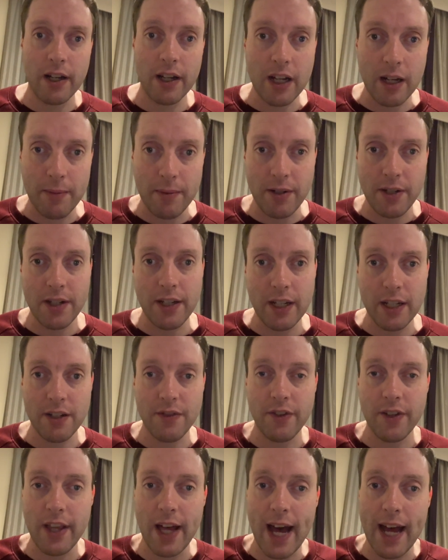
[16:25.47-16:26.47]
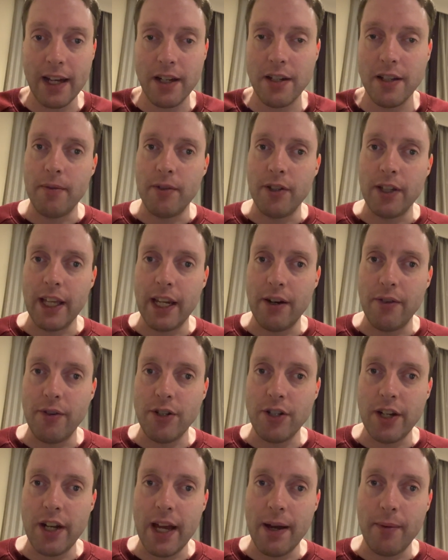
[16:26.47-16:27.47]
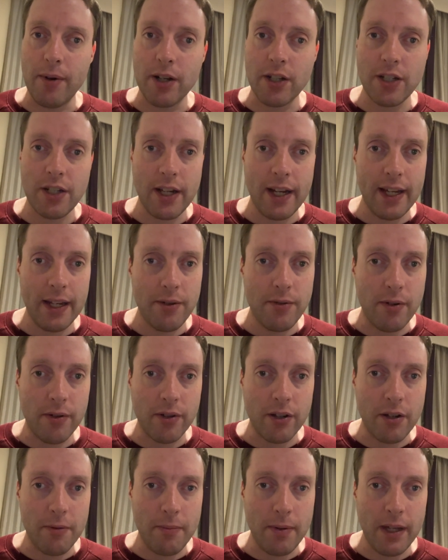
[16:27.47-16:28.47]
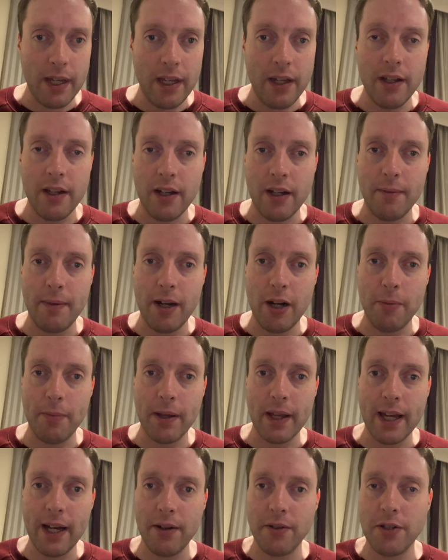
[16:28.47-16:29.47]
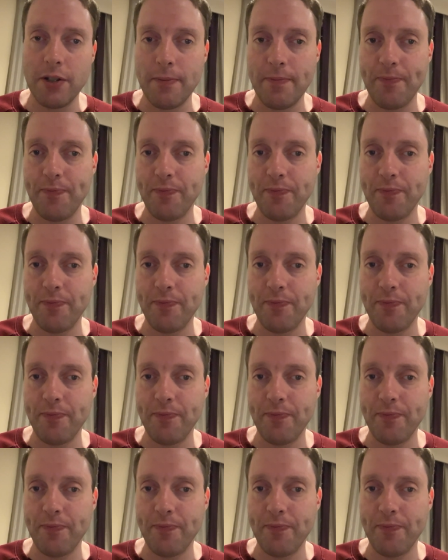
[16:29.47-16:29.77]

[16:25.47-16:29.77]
Come and see us for that on the Aniridia Network stand where I'm going to be um, helping out.